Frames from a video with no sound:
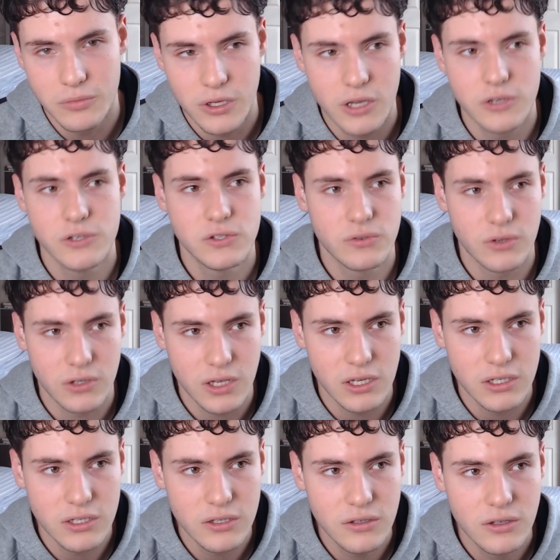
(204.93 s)
Like, I used to run
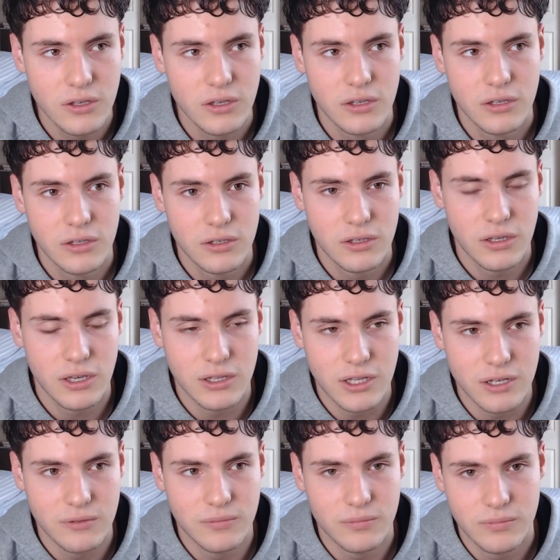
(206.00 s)
KDE, and
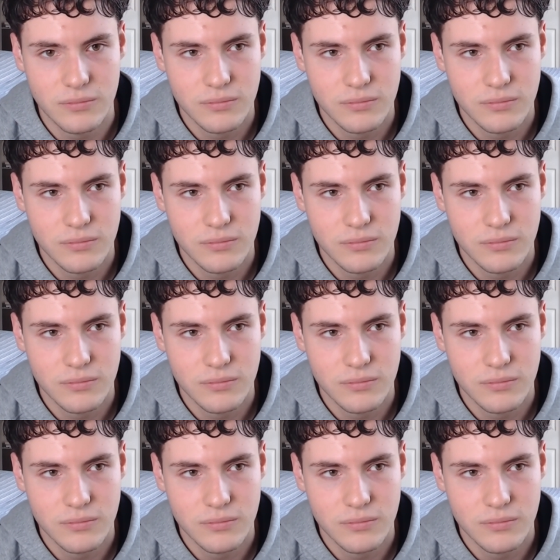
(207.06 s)
then